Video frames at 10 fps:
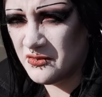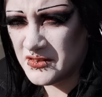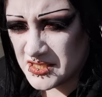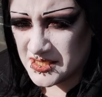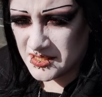
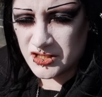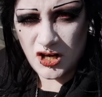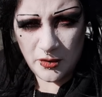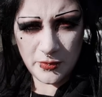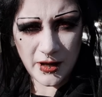this
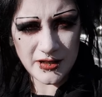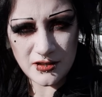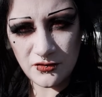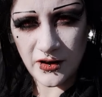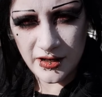shop I
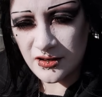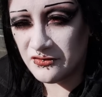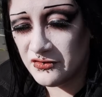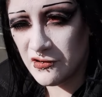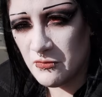did find a
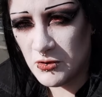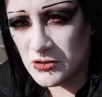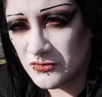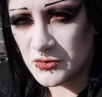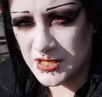very
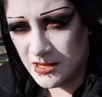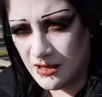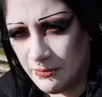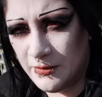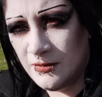beautiful
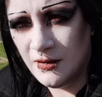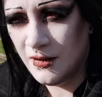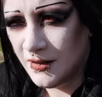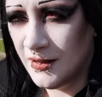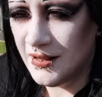teacup in
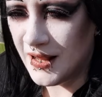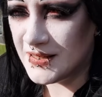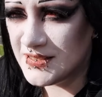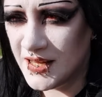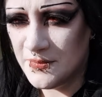
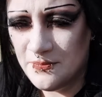last time,